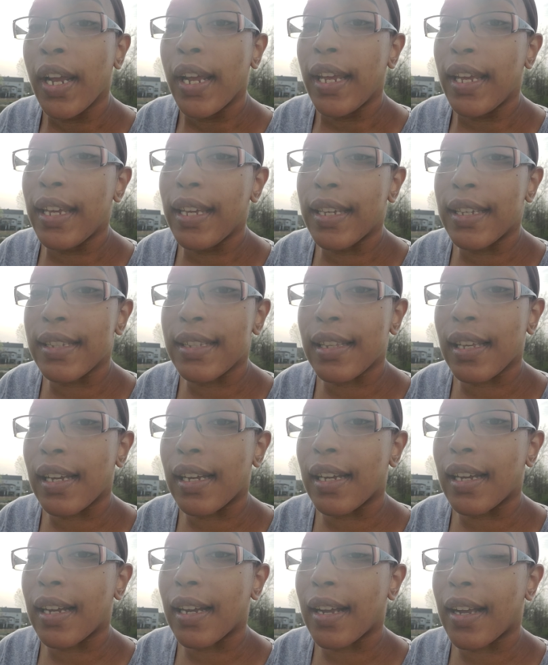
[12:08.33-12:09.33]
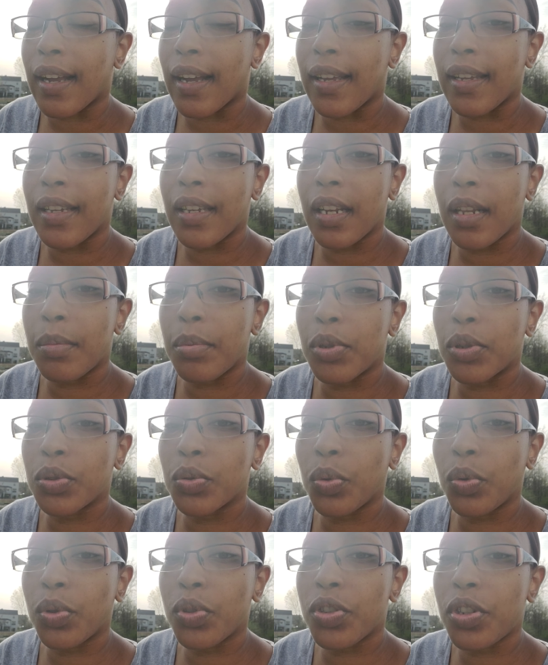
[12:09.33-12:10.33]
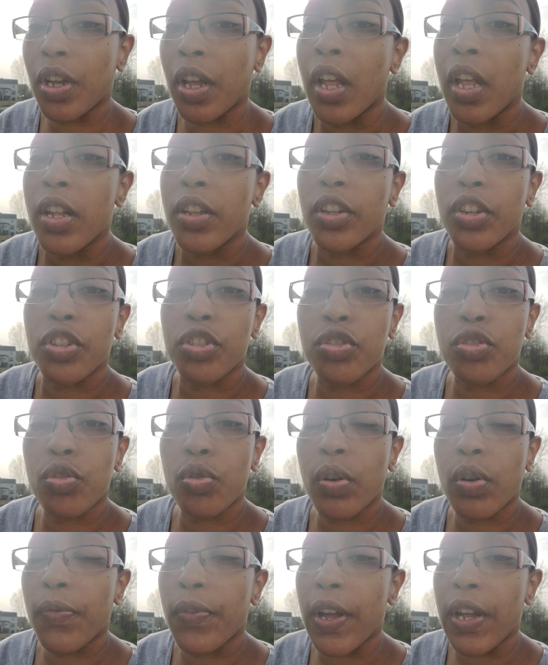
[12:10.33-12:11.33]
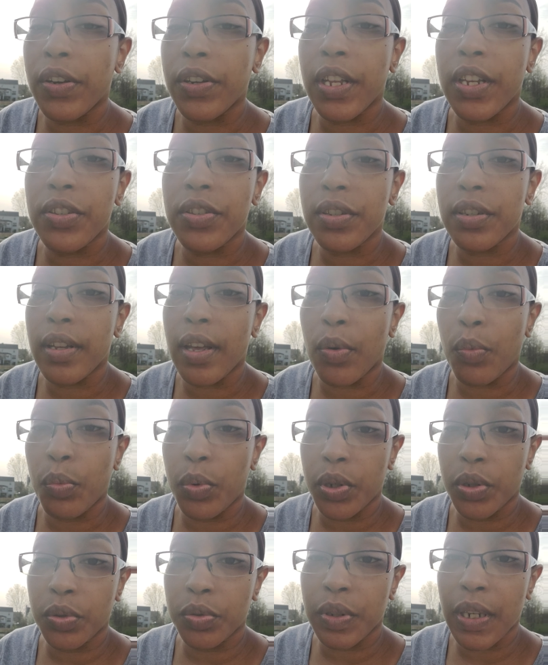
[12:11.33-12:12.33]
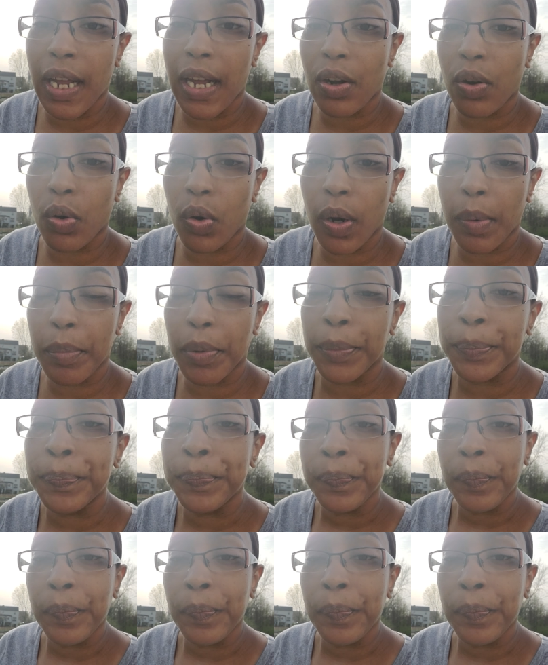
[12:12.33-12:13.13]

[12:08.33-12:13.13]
He is the sure foundation that will not crumble.